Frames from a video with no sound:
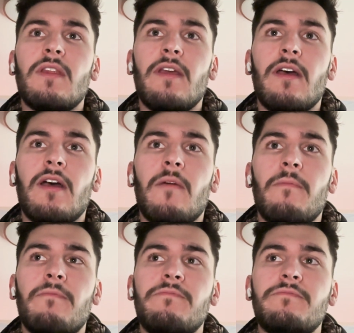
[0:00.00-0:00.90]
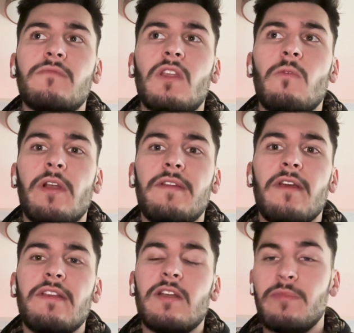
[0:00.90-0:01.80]
When it
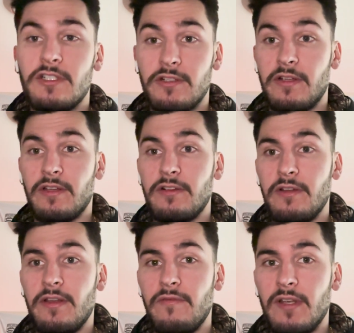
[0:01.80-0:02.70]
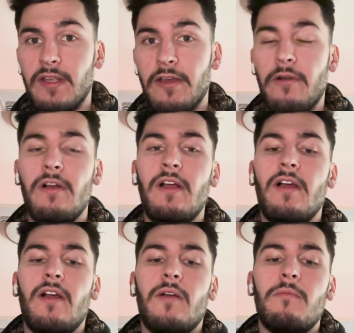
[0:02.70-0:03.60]
does, I'll be sure to include it in the video.
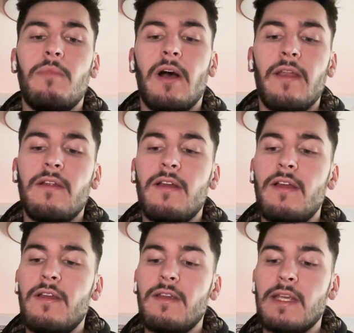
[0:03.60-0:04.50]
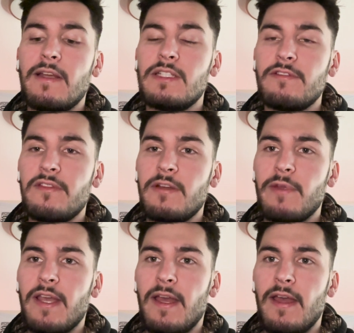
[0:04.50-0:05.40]
But yeah, that's everything that
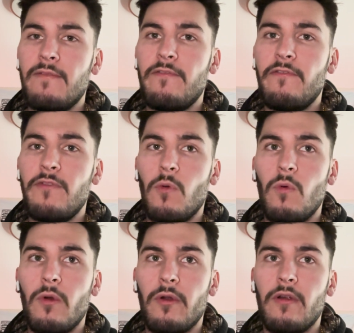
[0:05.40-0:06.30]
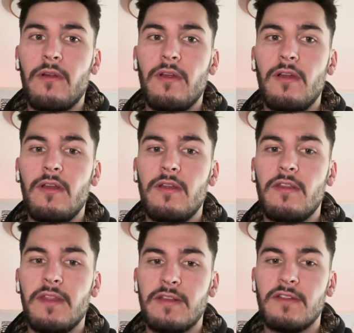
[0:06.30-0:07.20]
we have for
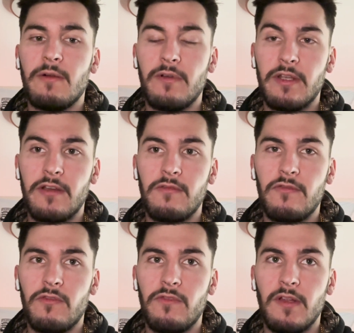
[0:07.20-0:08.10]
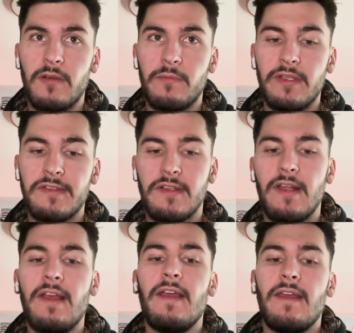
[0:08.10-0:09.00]
things that I wanted to go over for Vlogmas,
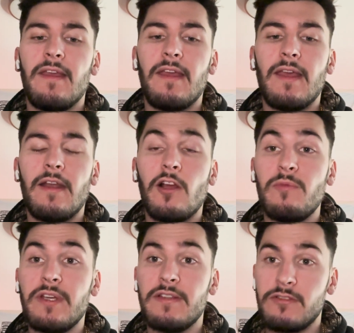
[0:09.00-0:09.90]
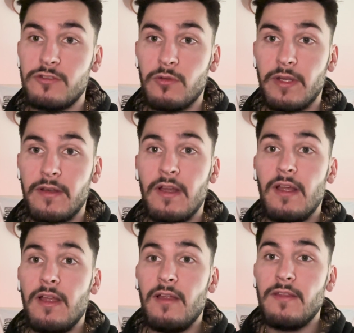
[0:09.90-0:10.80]
and I hope you guys enjoyed
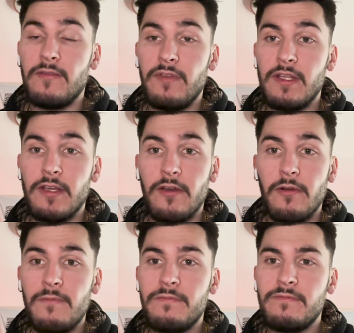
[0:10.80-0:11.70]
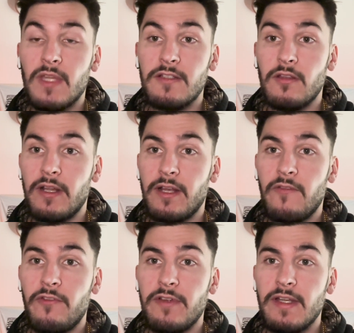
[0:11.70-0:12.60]
the video. That's all that I
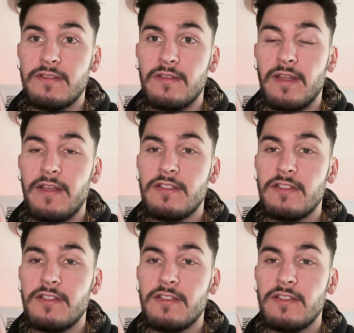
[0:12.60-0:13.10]
got for you guys today.